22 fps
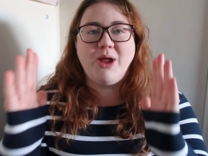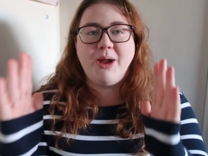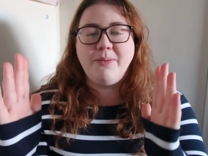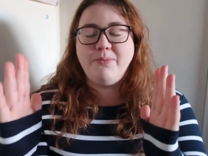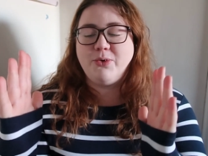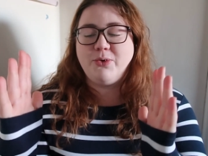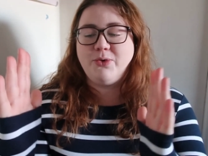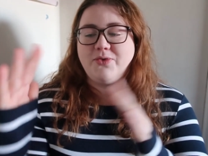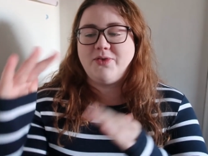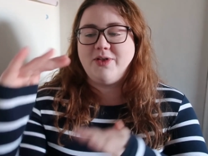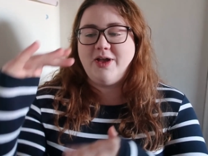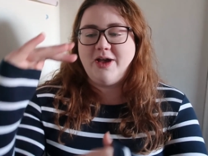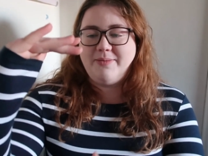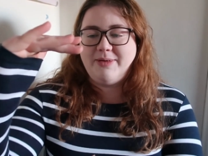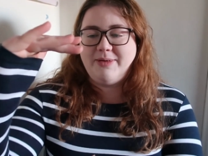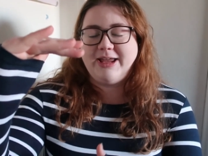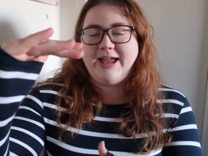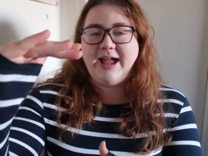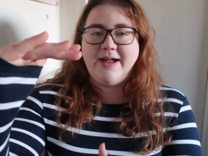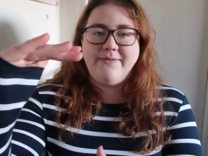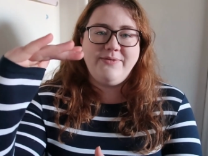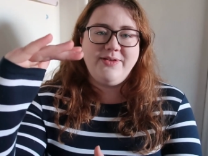I bought some
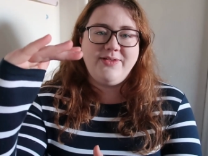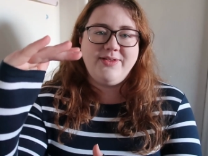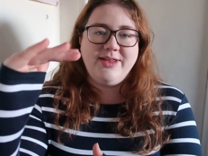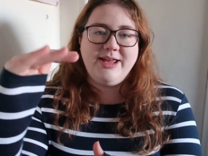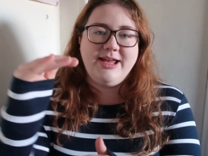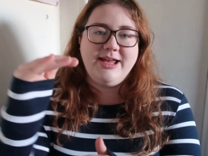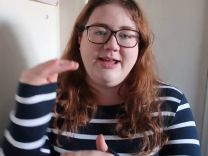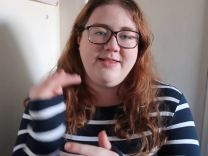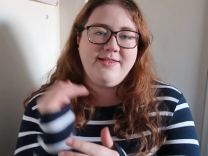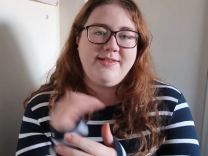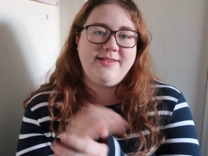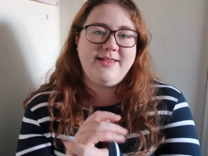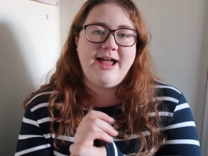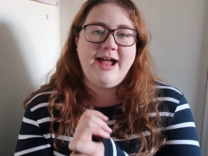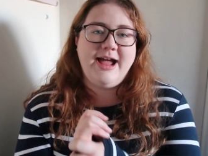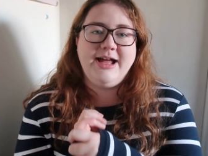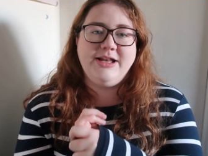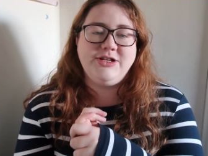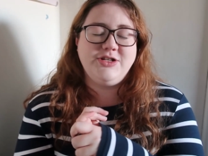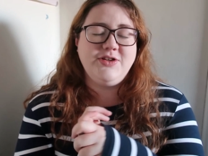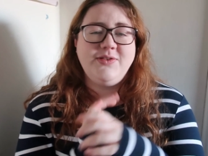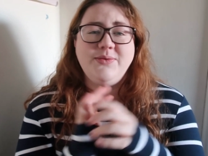canvases
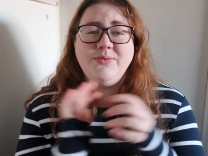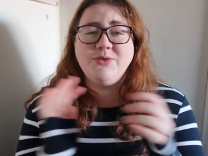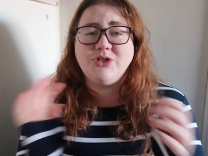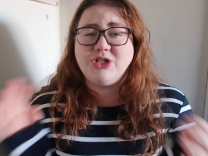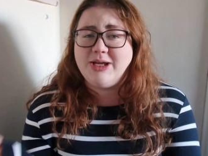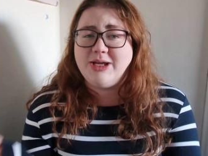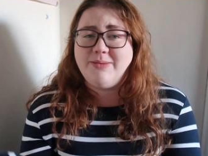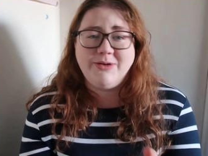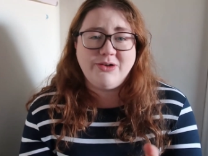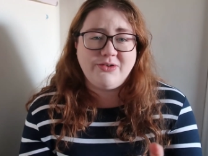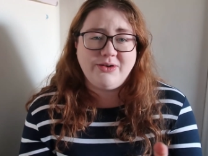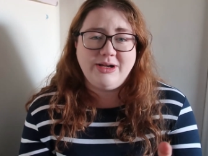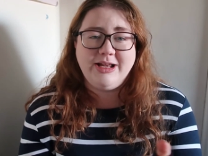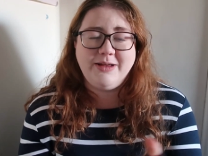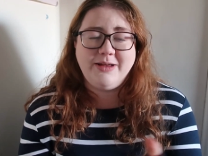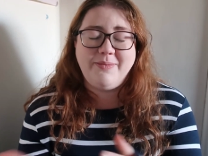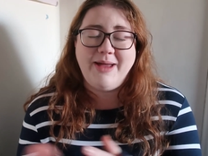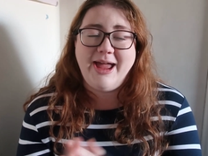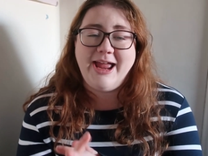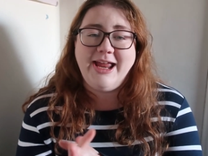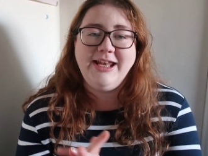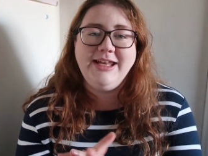and just some cheap acrylic
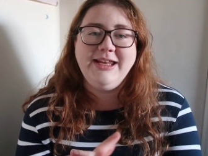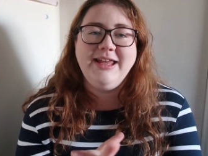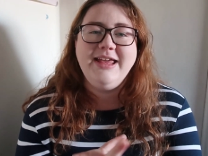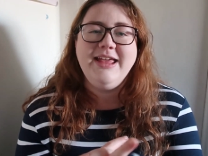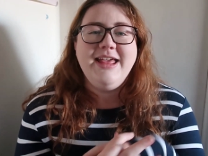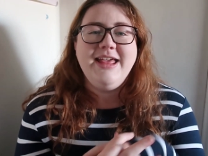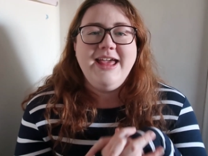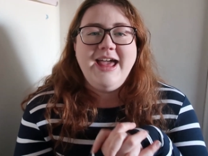paint